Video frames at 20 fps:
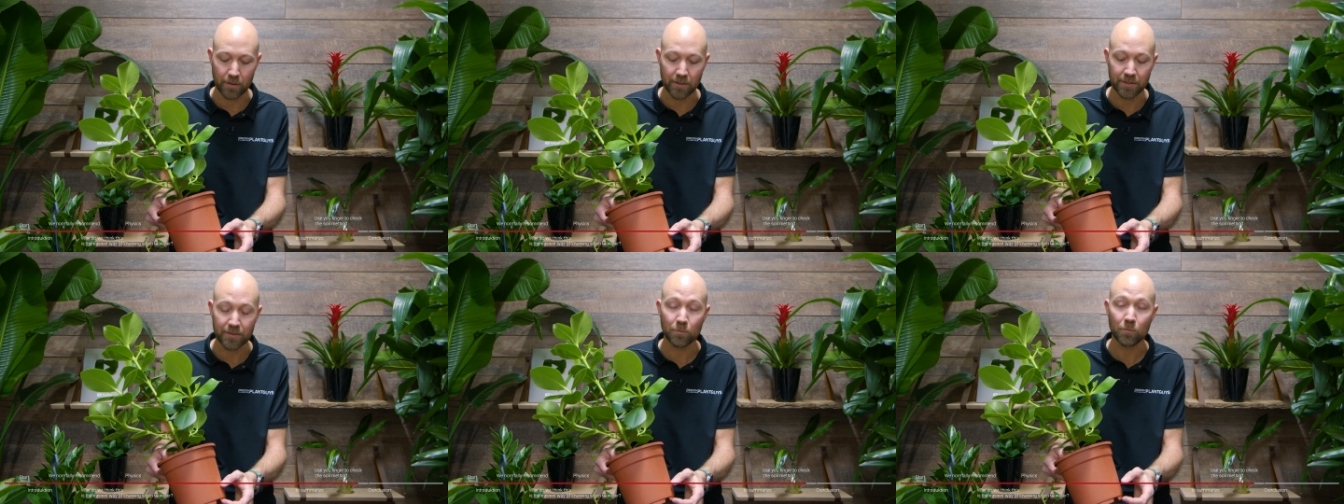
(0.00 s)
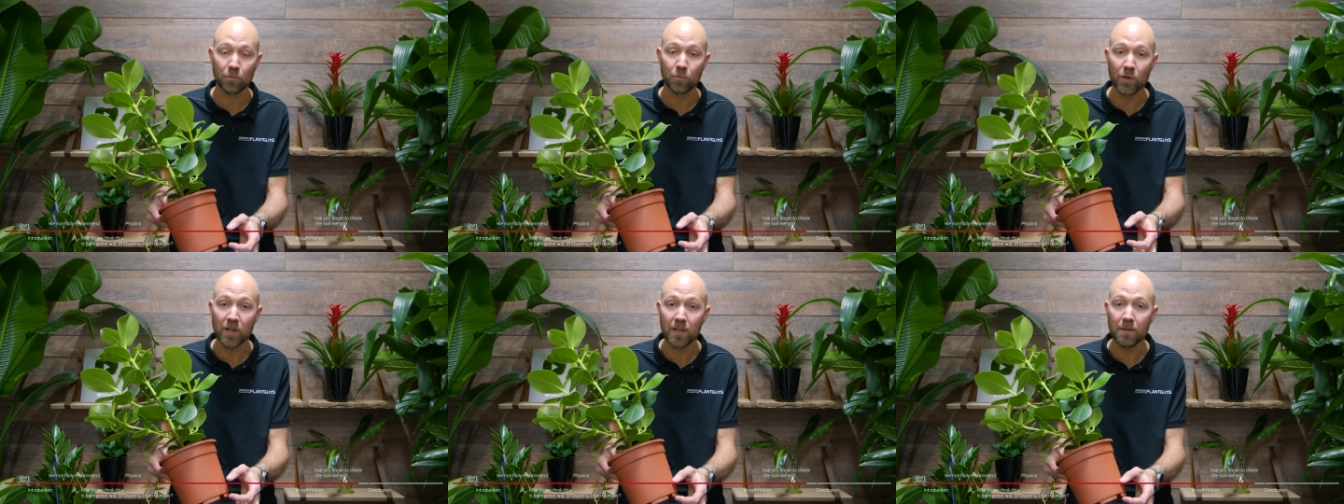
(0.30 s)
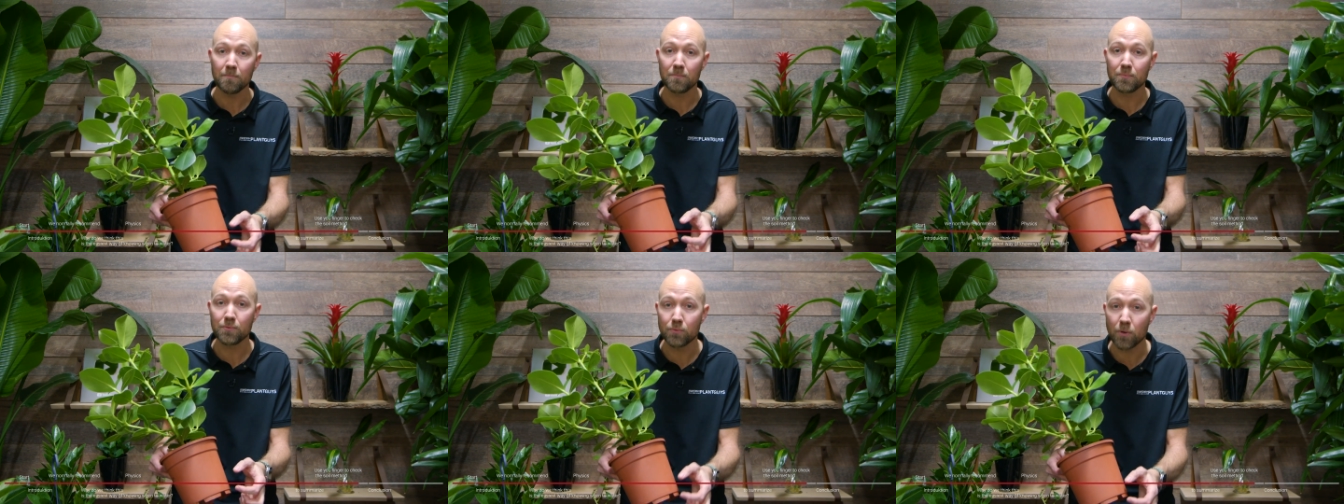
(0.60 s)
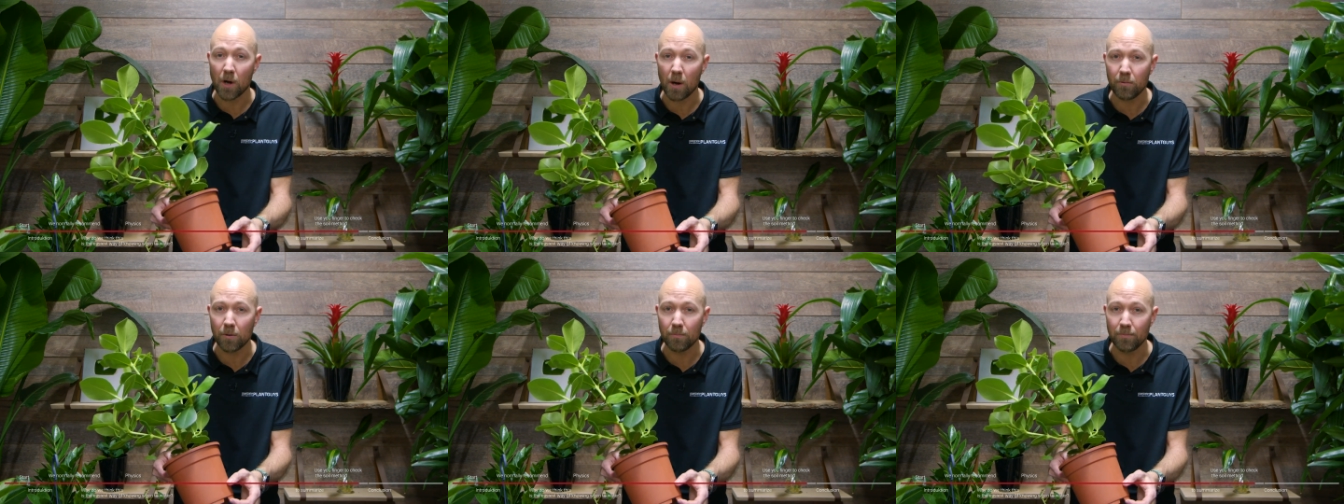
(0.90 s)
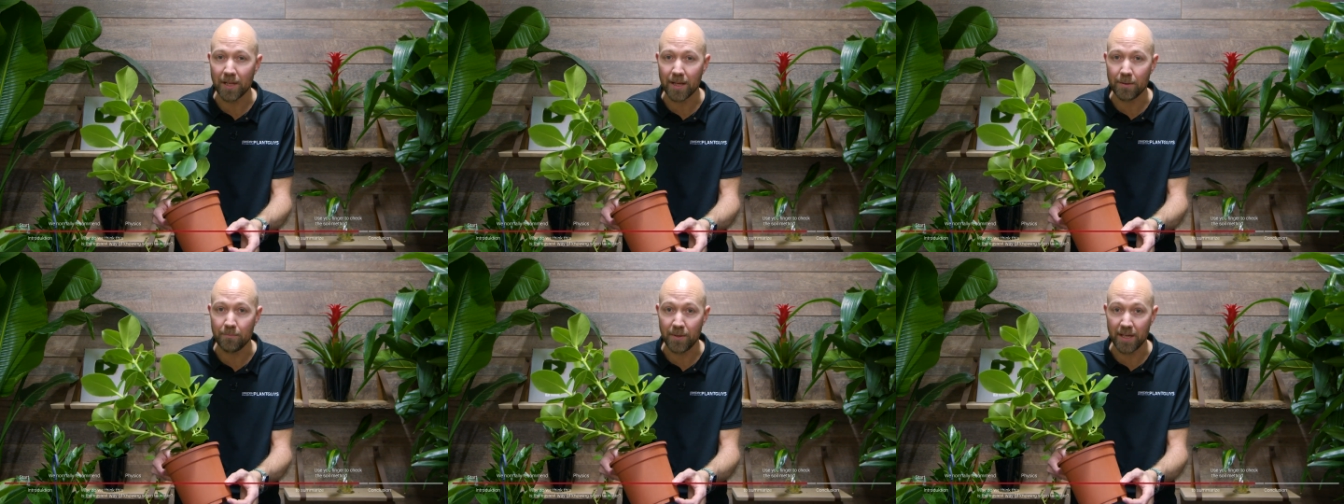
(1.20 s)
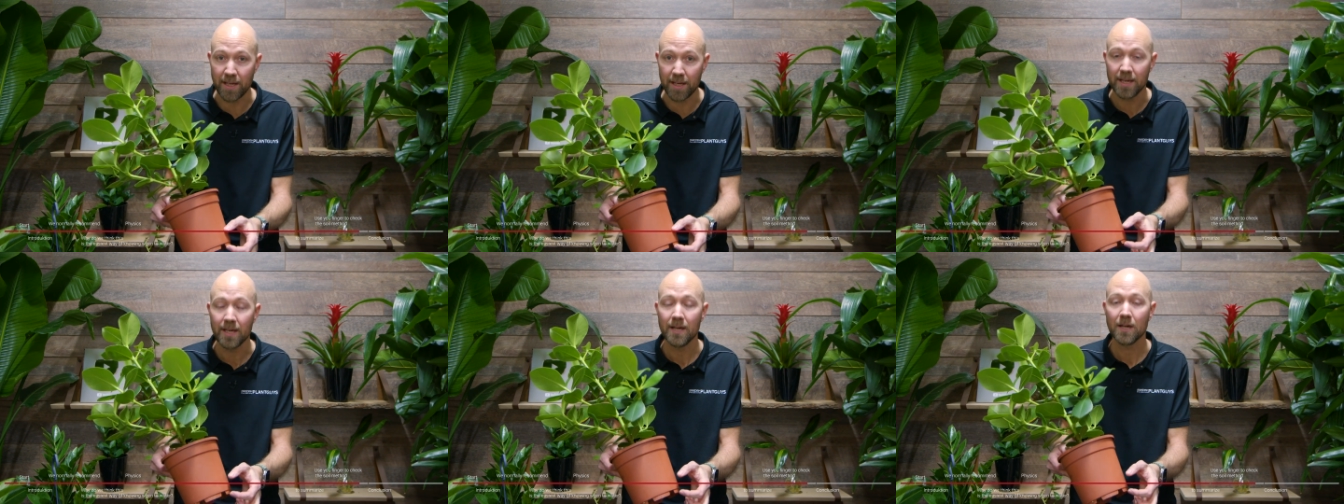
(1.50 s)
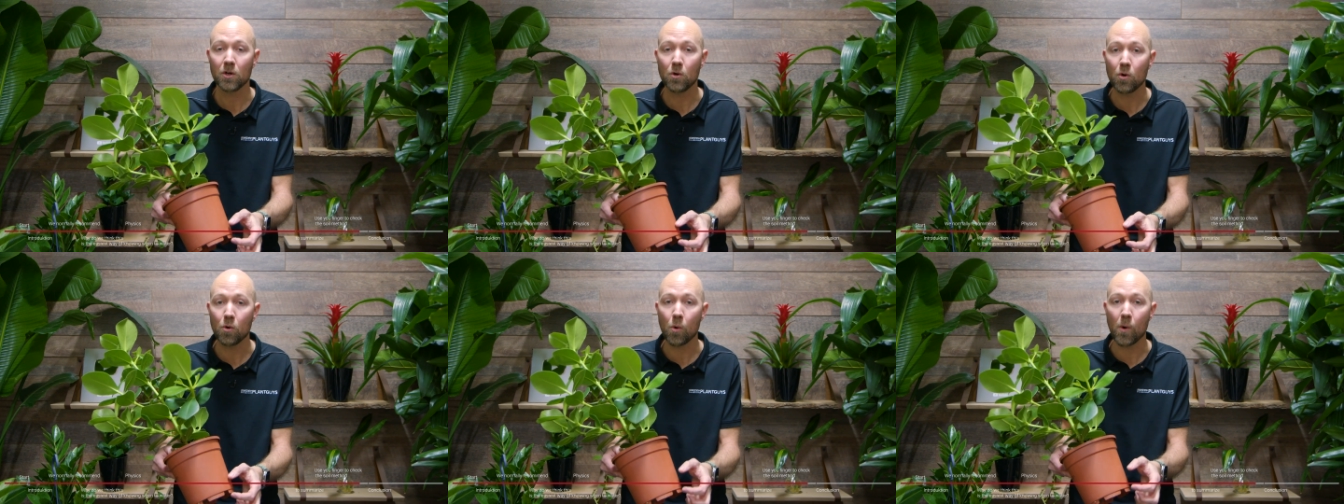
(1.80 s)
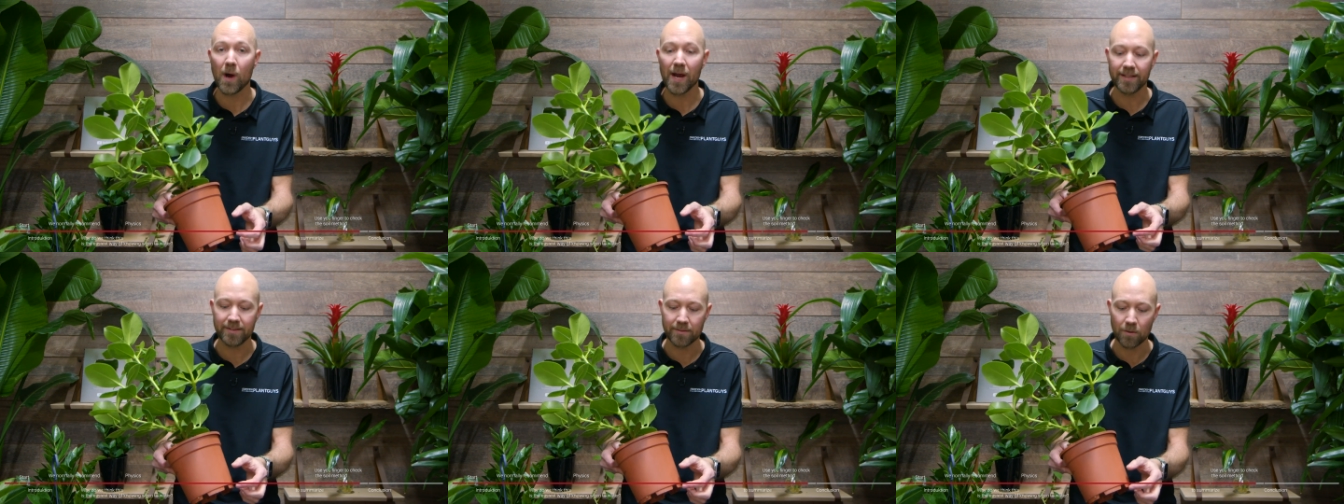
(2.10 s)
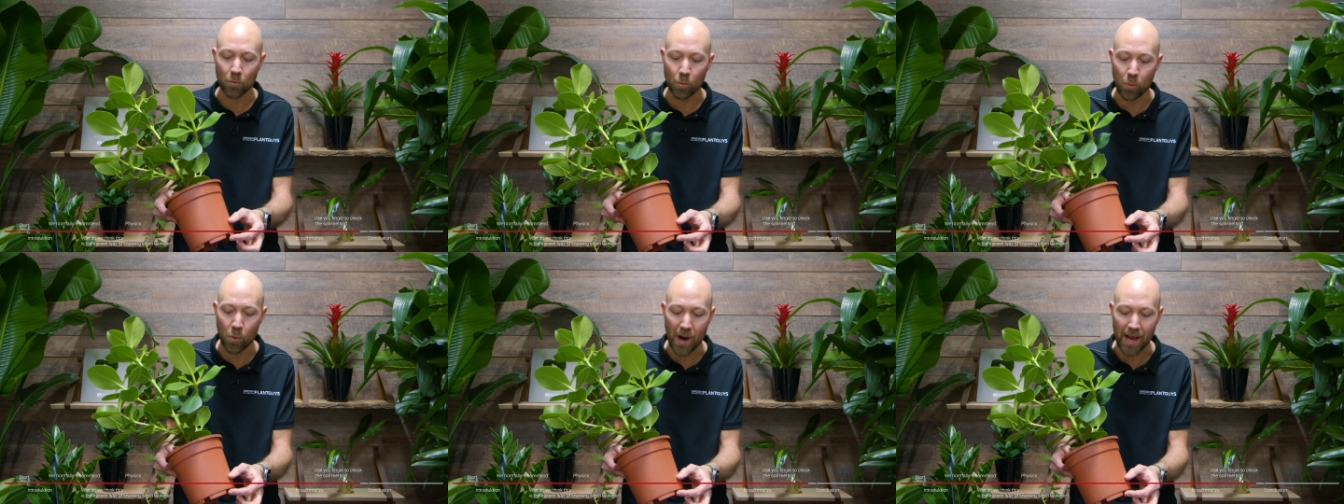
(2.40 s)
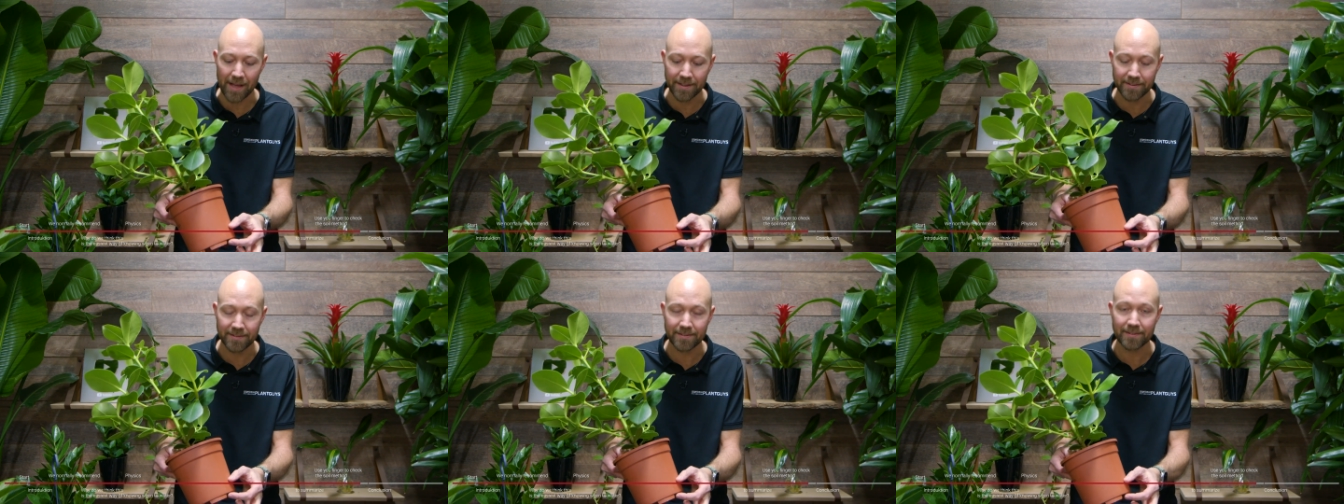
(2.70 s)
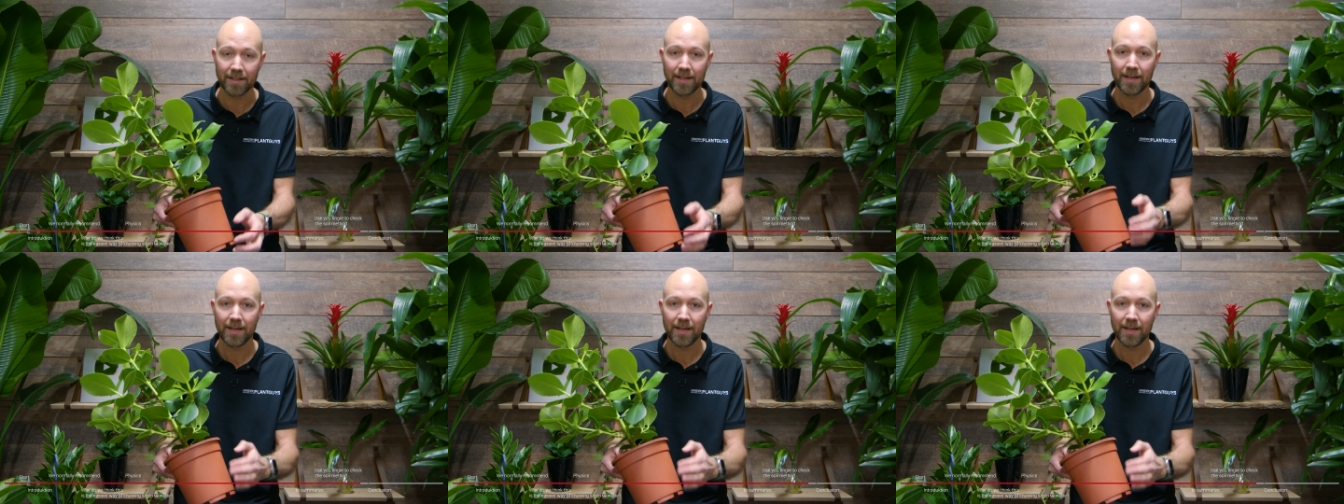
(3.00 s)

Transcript: or it will probably be quite wet